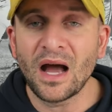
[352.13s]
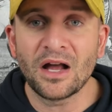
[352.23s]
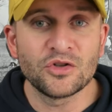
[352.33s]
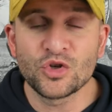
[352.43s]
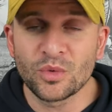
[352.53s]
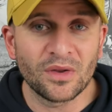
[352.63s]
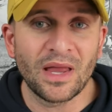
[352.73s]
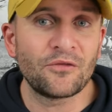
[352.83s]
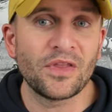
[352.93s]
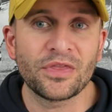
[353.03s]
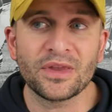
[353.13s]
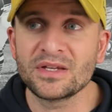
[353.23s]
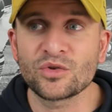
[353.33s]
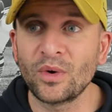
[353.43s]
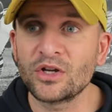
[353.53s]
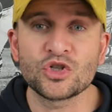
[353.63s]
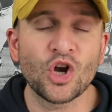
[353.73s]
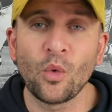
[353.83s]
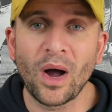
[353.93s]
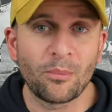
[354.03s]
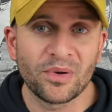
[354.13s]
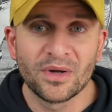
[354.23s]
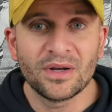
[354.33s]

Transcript: on June eleventh is going to show up